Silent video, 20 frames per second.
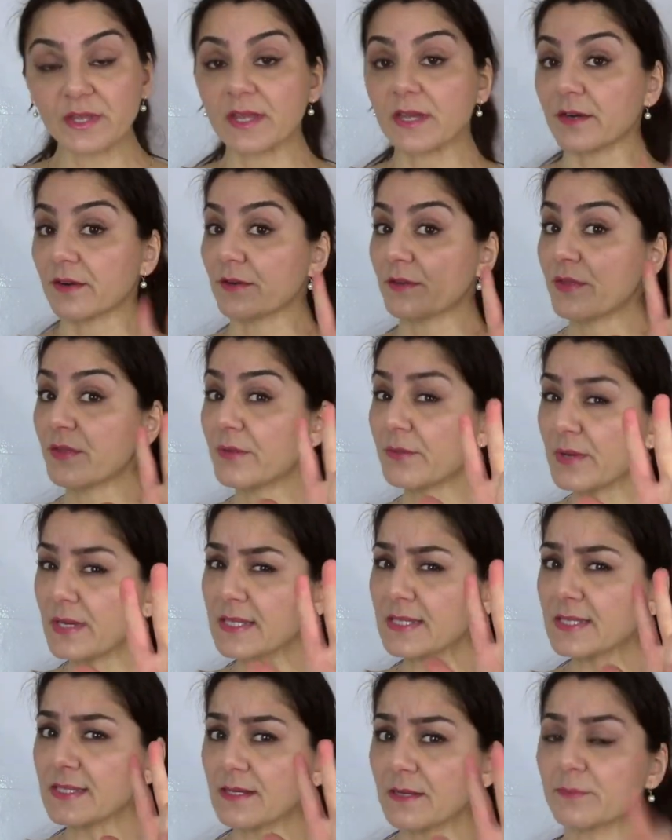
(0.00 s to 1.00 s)
there are
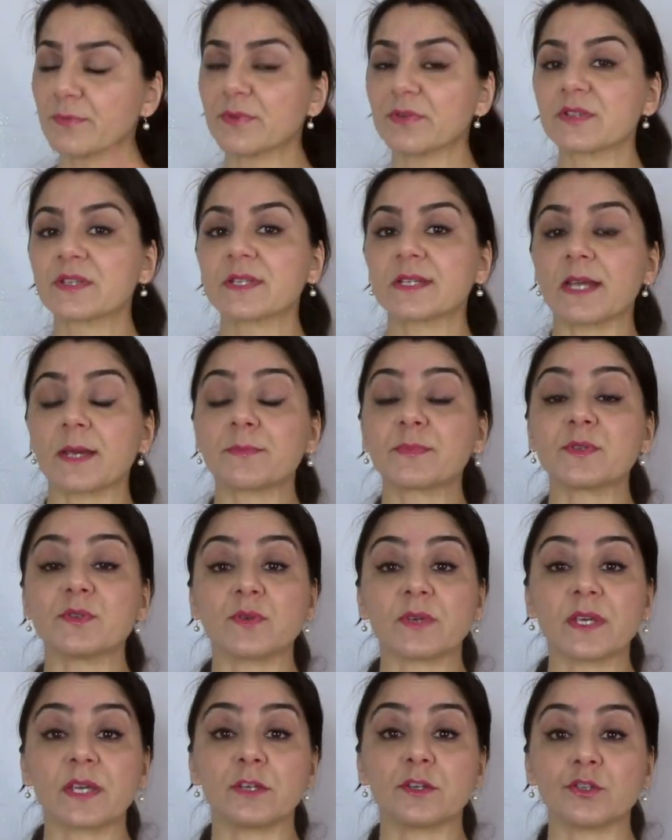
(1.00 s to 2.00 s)
three simple steps
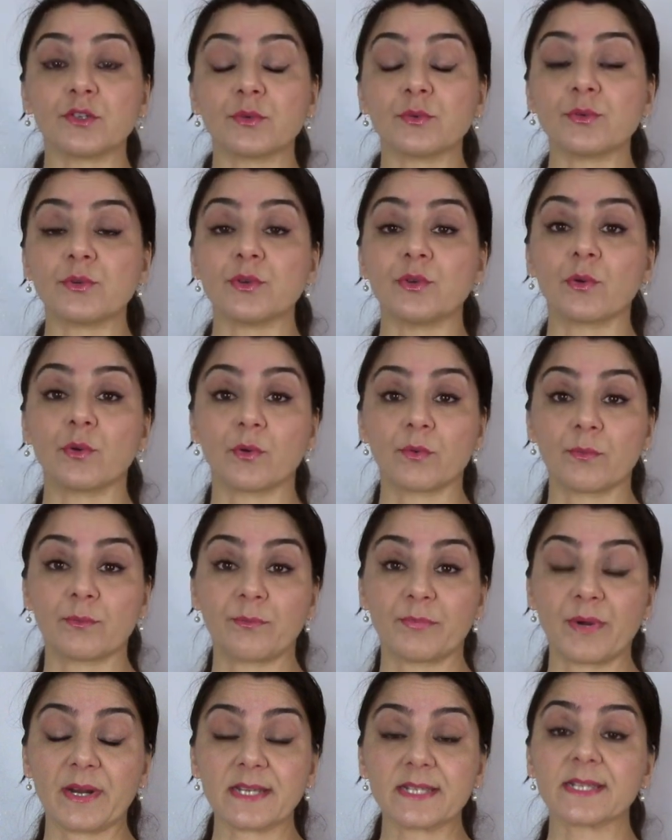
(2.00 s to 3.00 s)
you can do your
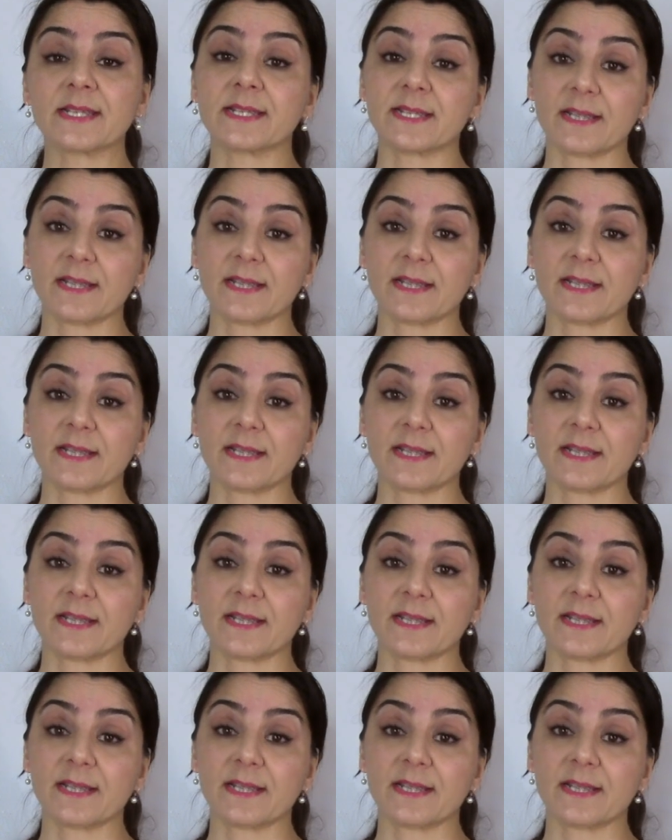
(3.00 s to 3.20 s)
breast